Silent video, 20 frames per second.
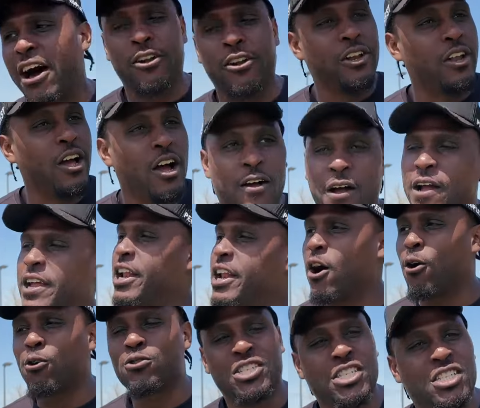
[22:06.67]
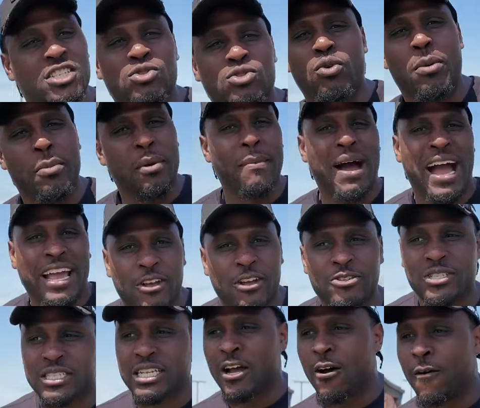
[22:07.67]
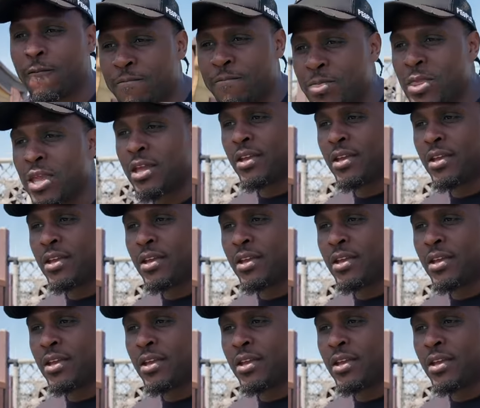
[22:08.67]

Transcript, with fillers: out in the ocean swimming by yourself.